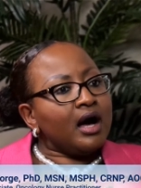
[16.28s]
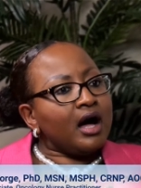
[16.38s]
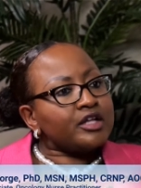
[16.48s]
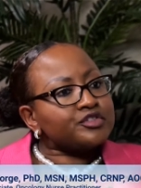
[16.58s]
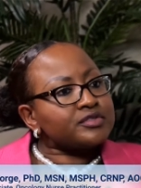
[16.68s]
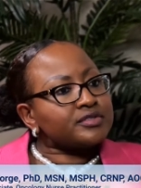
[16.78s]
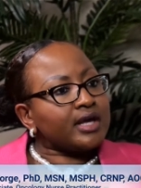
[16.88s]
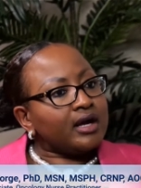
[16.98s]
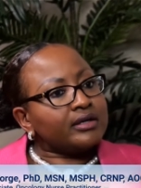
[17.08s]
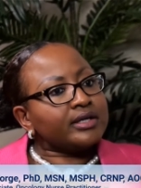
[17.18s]

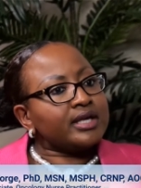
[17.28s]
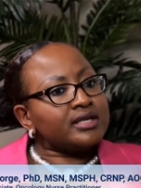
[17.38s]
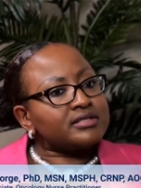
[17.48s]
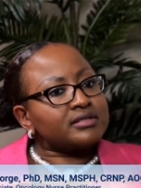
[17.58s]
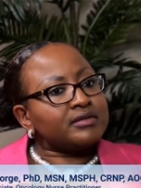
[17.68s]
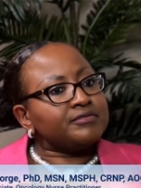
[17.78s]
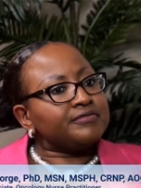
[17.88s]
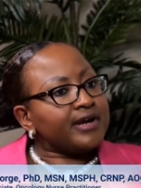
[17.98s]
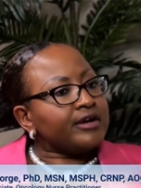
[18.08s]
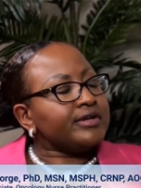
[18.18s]
Ultrasound is a
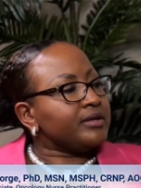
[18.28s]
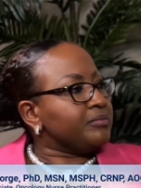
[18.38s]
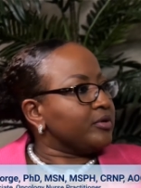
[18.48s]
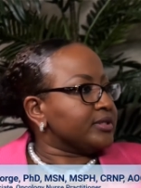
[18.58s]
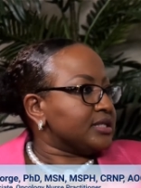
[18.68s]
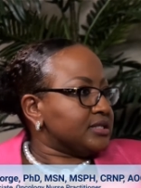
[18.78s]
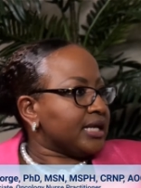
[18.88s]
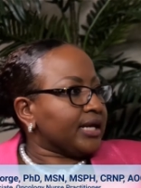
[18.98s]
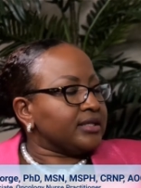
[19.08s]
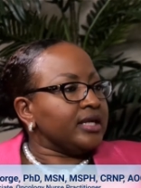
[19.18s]
very important
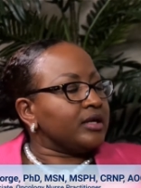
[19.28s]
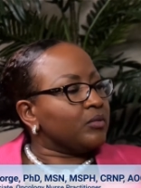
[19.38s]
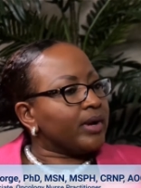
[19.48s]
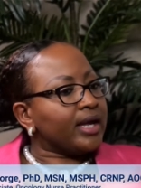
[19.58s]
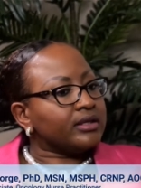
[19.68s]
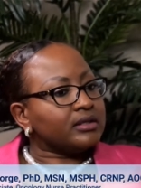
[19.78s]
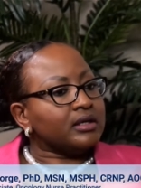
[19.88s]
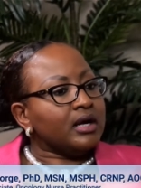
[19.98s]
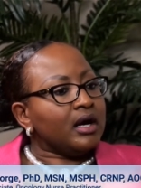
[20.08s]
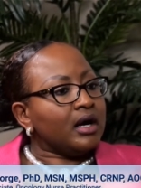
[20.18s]
technique when
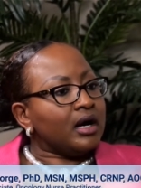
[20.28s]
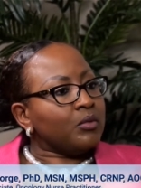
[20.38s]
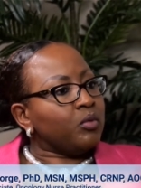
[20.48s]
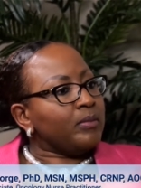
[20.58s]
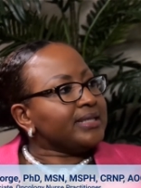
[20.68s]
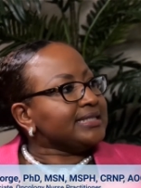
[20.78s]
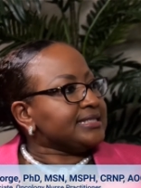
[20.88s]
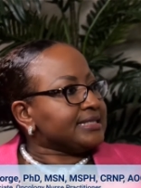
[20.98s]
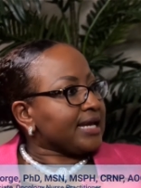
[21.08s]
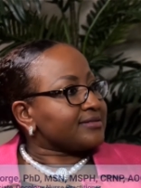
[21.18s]
a woman
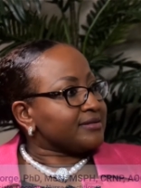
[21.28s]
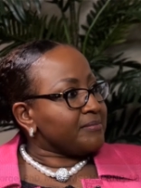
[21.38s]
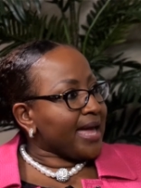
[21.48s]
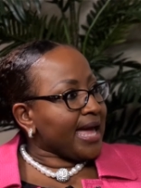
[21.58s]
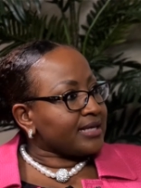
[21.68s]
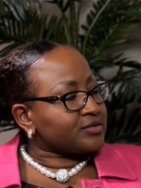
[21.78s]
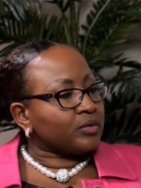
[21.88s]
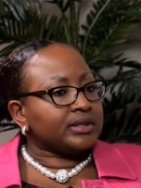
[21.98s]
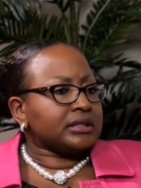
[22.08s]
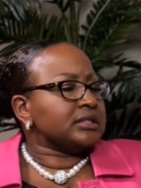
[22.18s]
detects a mass
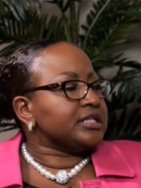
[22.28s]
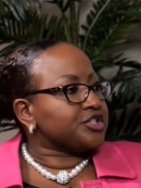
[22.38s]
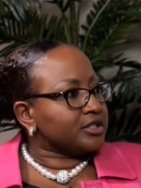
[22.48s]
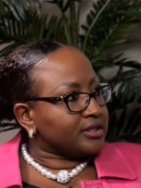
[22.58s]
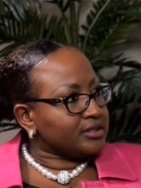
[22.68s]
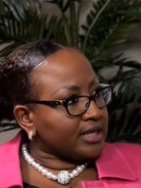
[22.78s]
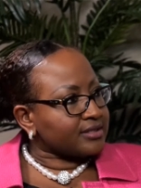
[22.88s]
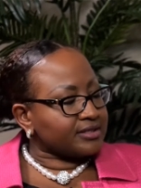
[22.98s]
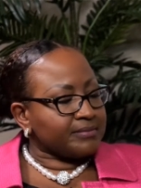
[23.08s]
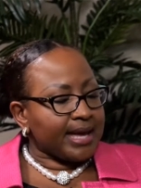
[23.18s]
or a clinician
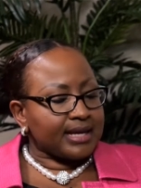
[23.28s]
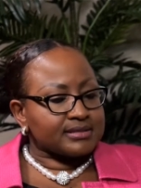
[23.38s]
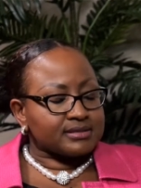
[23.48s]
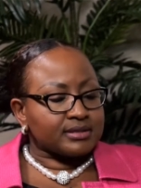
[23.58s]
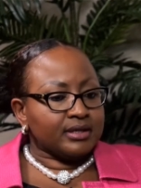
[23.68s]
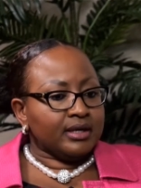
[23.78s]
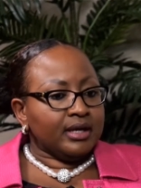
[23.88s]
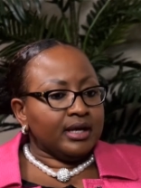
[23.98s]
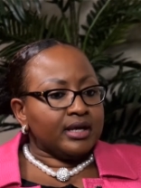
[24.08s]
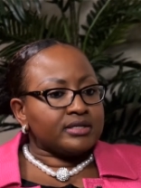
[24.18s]
detects a mass.
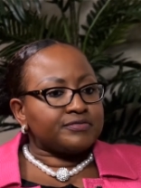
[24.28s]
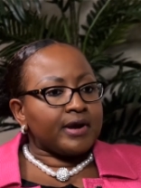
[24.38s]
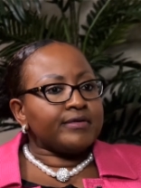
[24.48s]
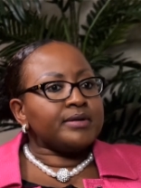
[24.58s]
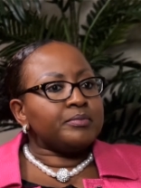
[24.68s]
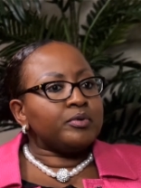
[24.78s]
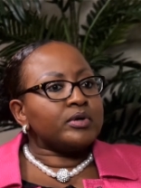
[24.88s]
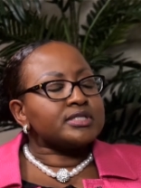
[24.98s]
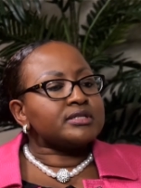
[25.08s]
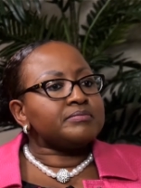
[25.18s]
It's very
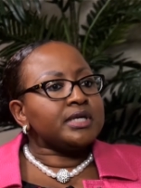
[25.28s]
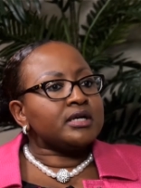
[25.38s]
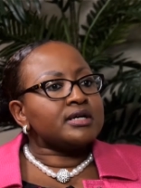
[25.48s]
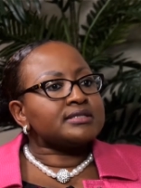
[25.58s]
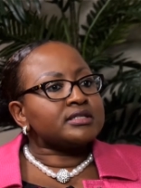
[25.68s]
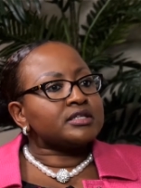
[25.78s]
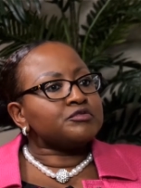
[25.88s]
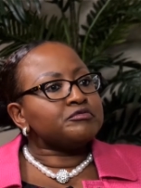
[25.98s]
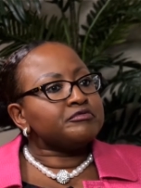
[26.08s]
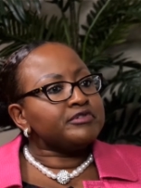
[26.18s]
important because it
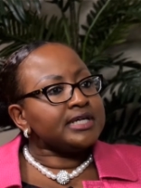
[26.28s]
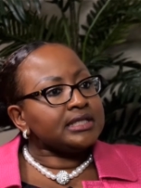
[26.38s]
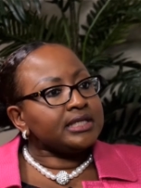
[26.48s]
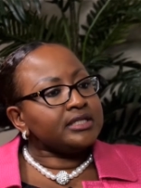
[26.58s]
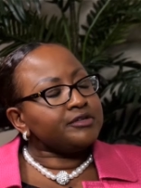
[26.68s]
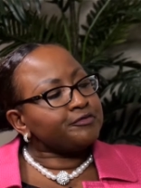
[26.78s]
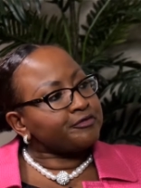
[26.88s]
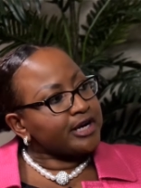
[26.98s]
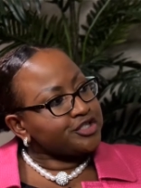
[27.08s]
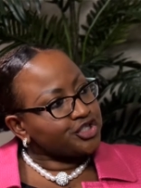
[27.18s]
can really
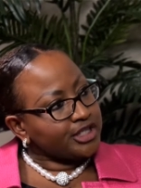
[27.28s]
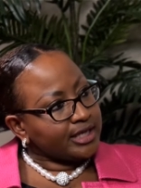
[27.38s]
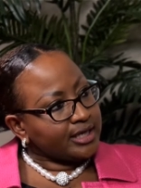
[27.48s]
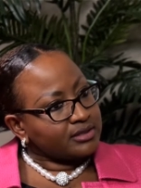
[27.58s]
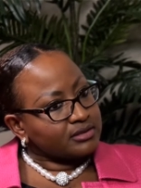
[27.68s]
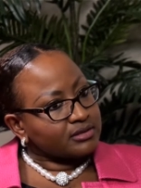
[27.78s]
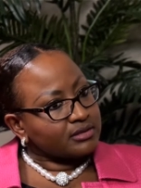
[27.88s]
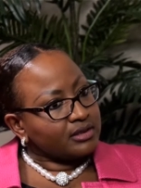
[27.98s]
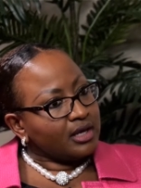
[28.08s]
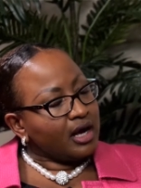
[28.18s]
differentiate
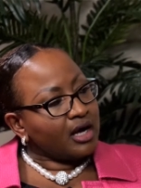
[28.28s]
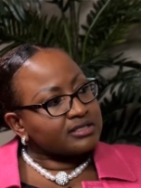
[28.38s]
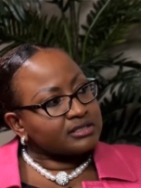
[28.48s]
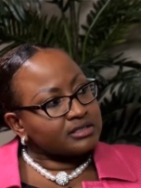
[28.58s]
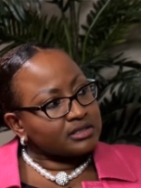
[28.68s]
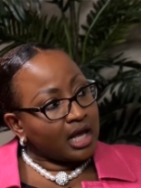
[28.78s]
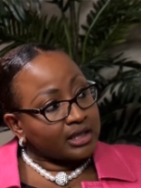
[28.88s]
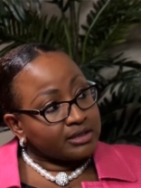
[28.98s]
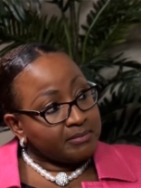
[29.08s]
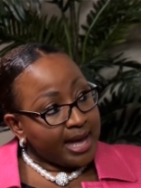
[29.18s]
a
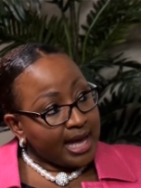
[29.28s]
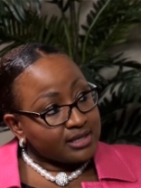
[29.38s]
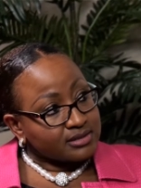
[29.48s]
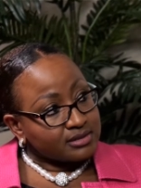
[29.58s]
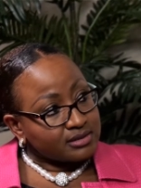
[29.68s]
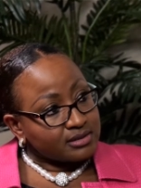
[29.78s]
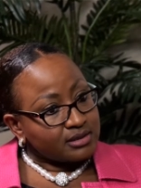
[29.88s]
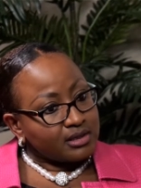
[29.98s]
solid mass